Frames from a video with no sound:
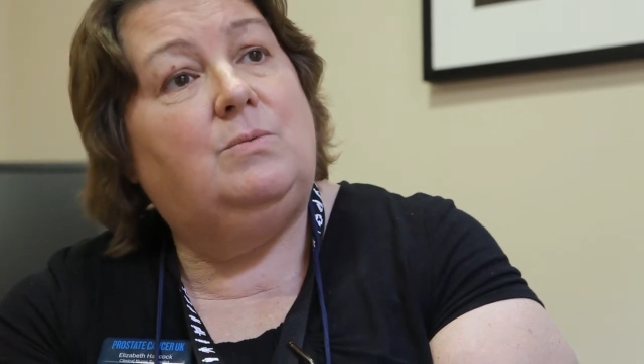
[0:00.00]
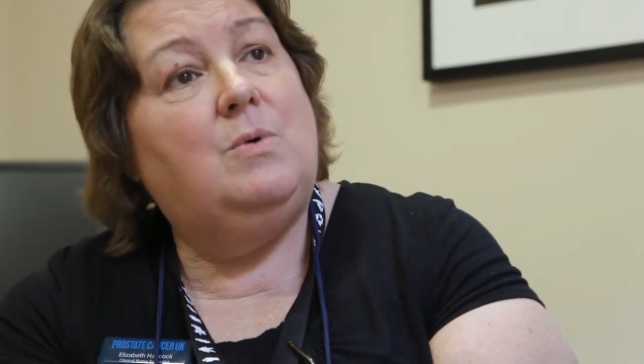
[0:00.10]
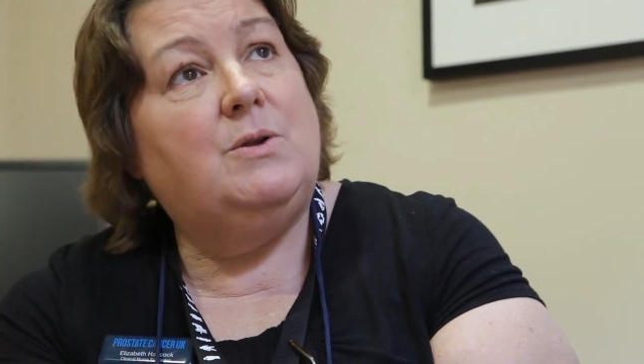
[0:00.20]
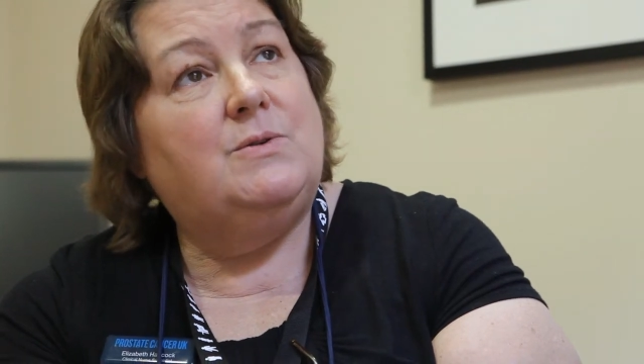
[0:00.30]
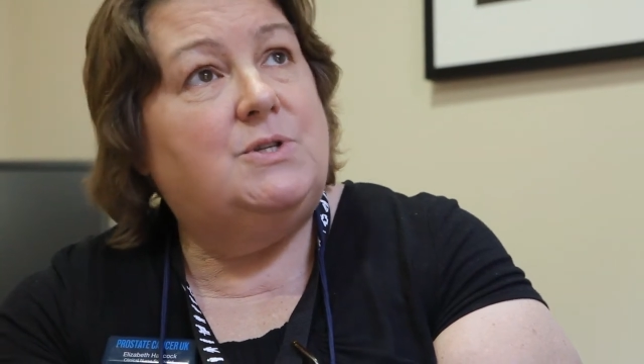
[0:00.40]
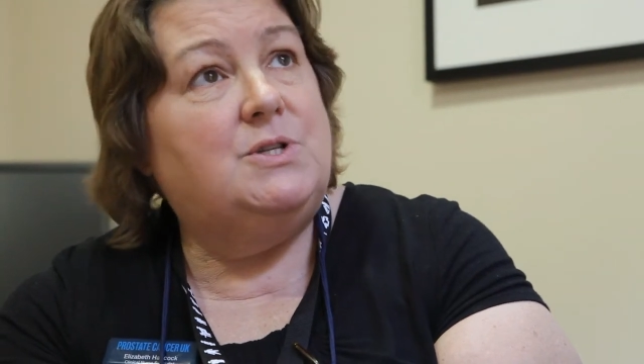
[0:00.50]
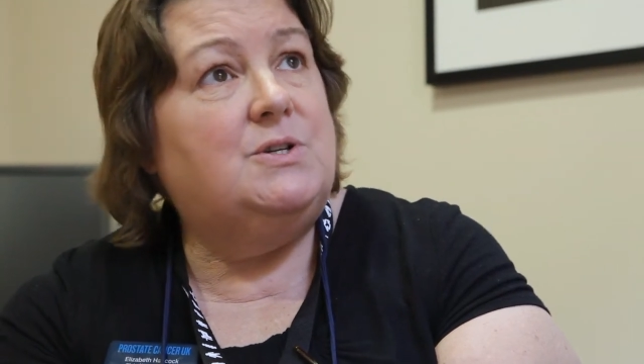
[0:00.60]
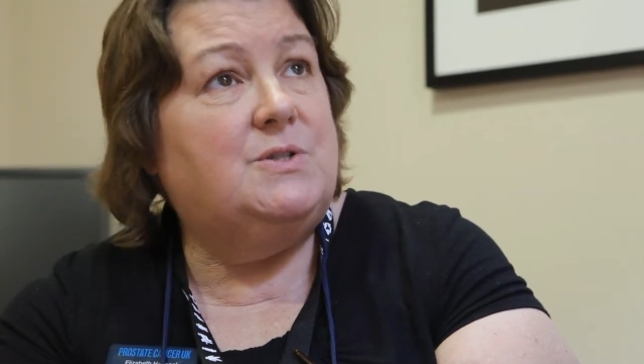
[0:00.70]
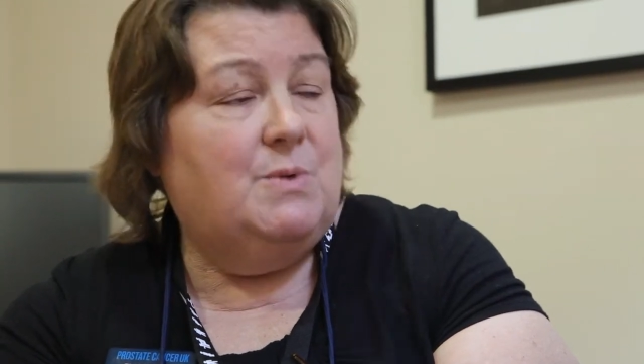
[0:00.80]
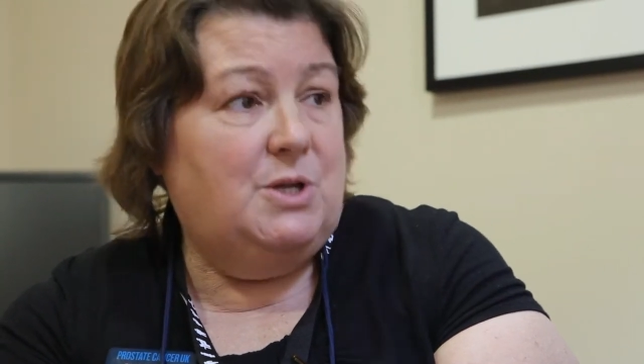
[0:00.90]
and also
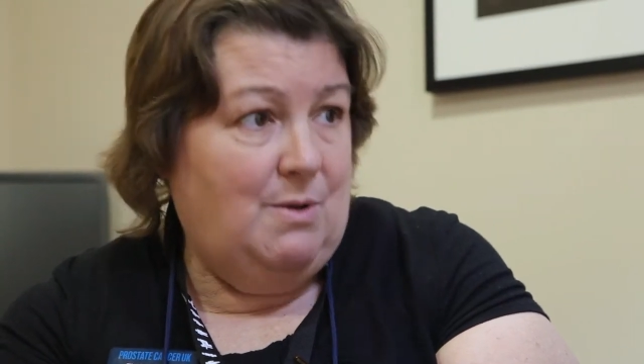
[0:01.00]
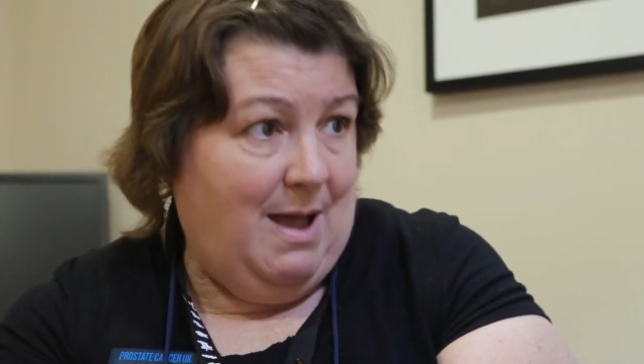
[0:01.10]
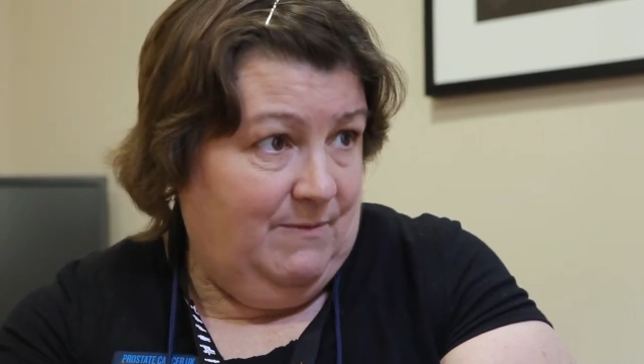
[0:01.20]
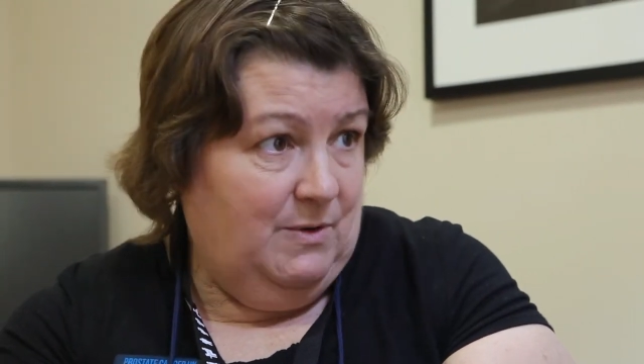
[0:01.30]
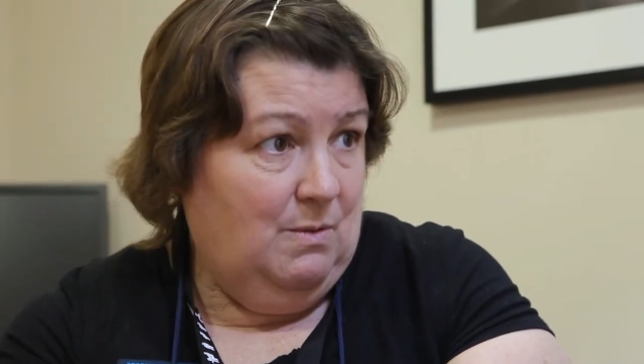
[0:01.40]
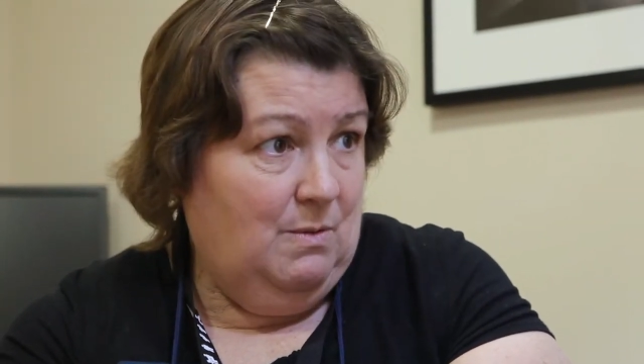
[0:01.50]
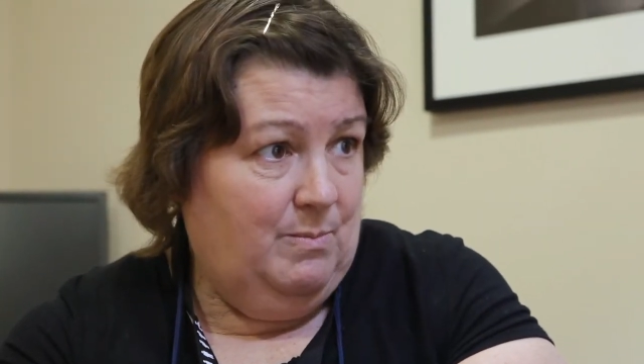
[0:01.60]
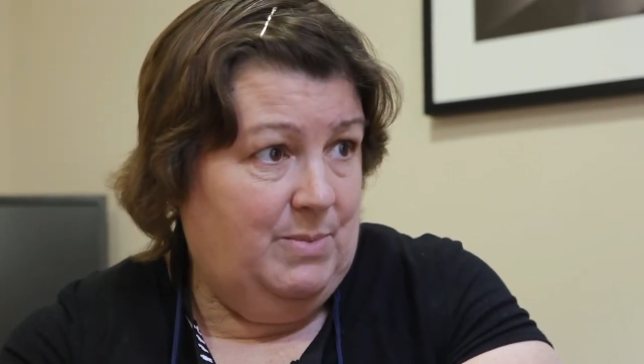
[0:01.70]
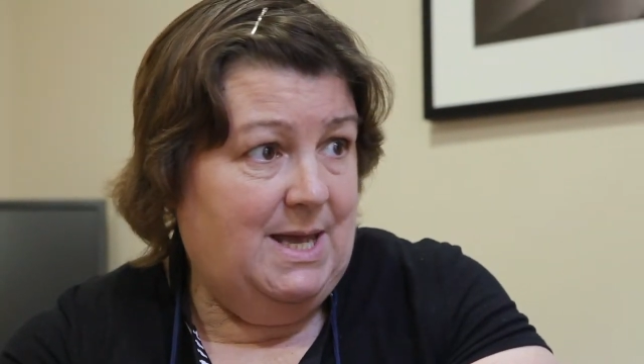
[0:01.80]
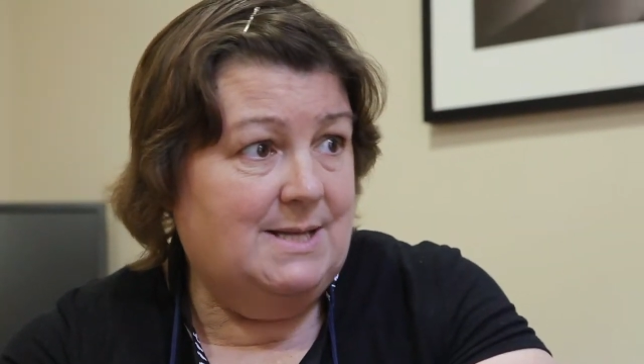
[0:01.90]
setting up a telephone follow-up